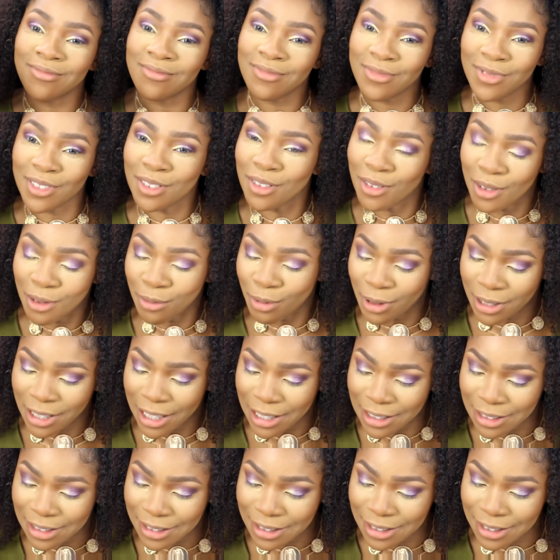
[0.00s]
but
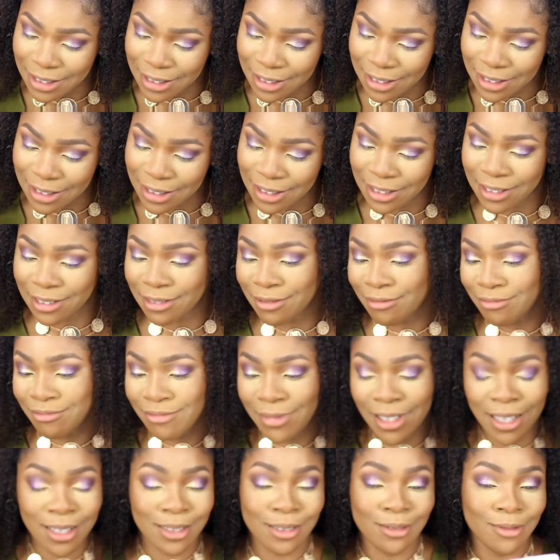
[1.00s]
I did it
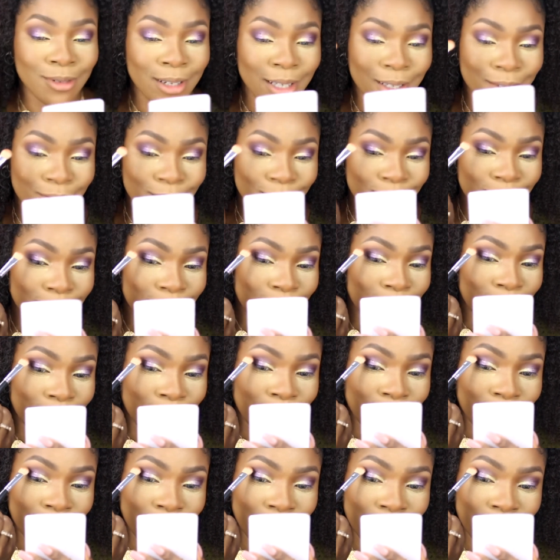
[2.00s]
anyway.
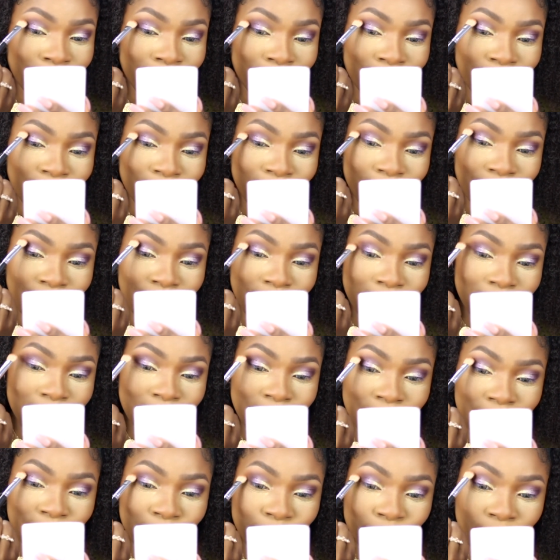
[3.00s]
Right?
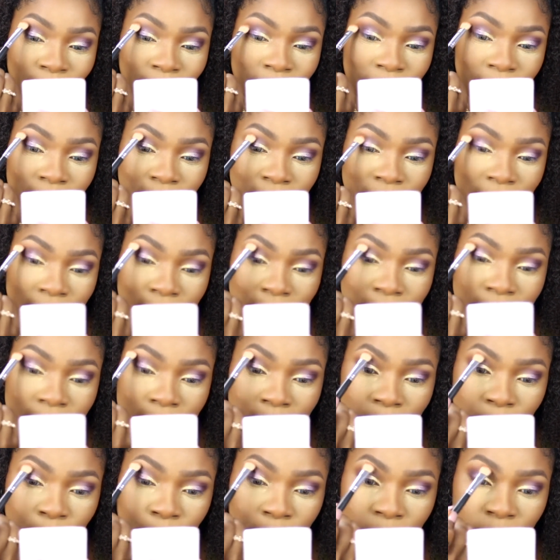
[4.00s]
This brush is like a
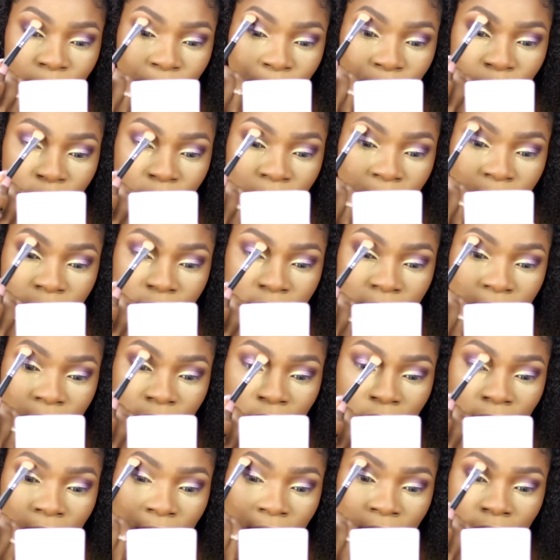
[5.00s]
tapered brush.
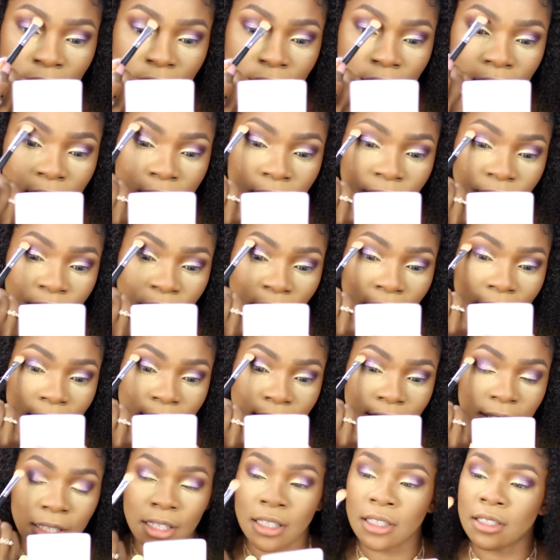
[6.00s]
It's
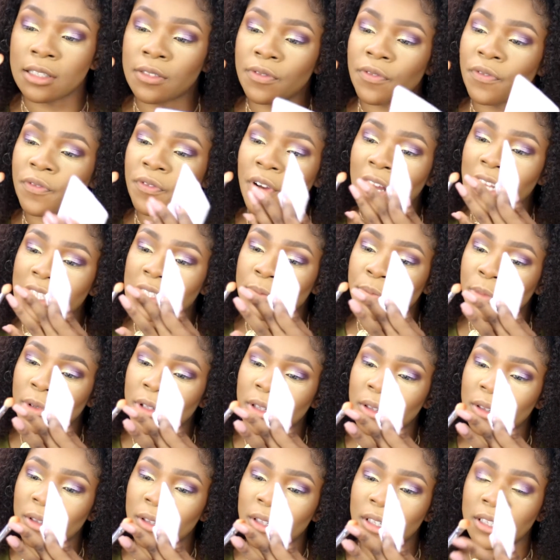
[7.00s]
fat,
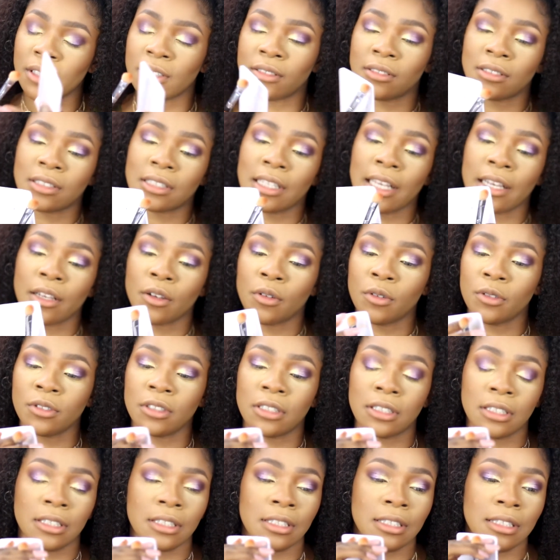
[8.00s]
but it's like
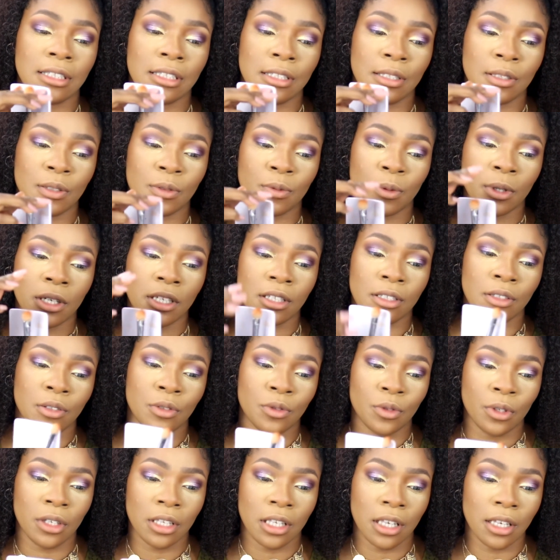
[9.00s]
goes this way,
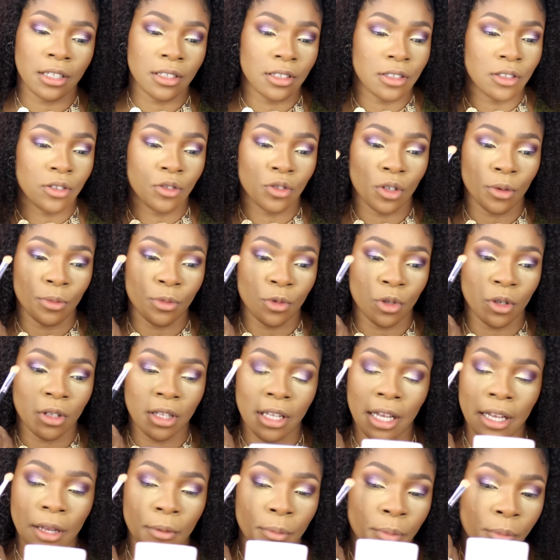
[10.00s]
so it gets the job done
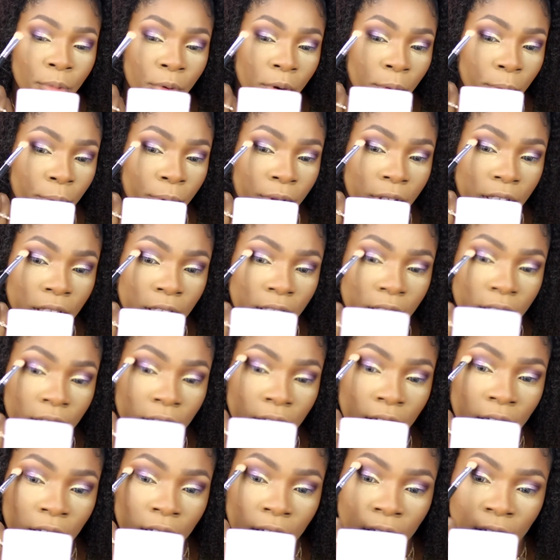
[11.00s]
like properly.
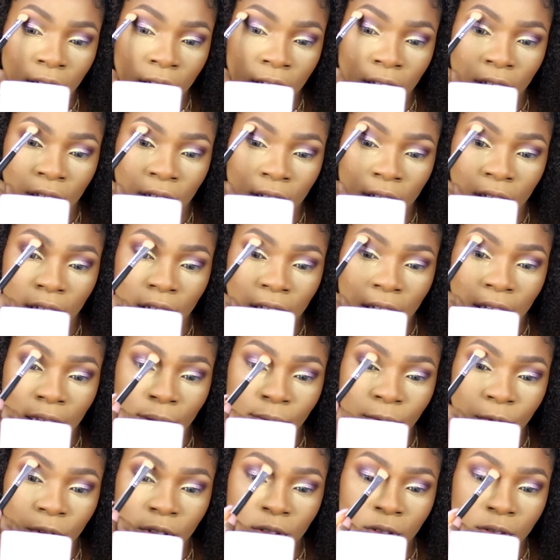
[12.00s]
And
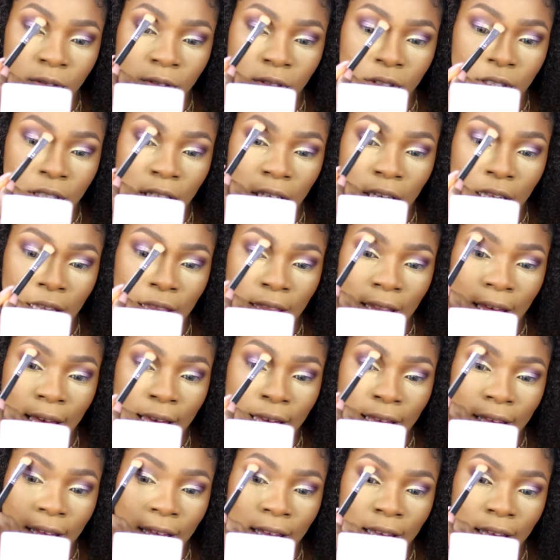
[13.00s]
I'm just also taking
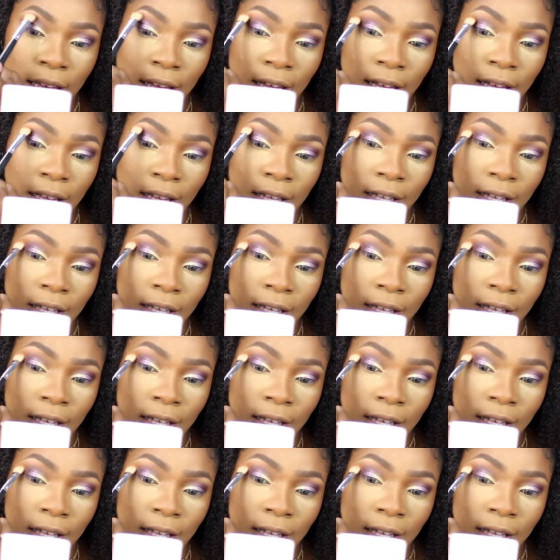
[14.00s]
that in,